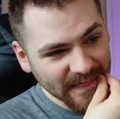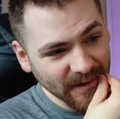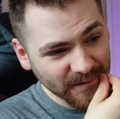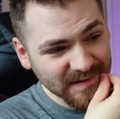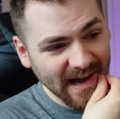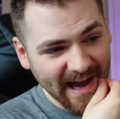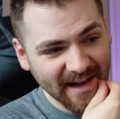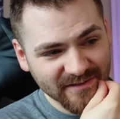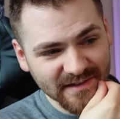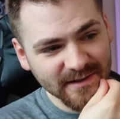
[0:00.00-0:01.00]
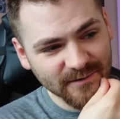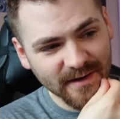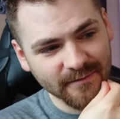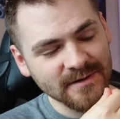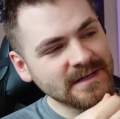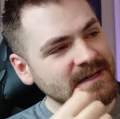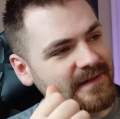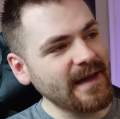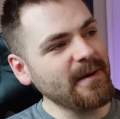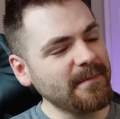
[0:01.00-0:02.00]
Those are actually incredible.
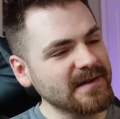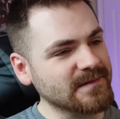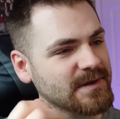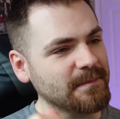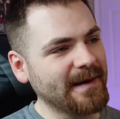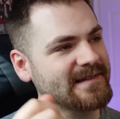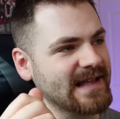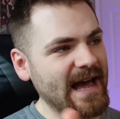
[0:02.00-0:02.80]
They might be some of the best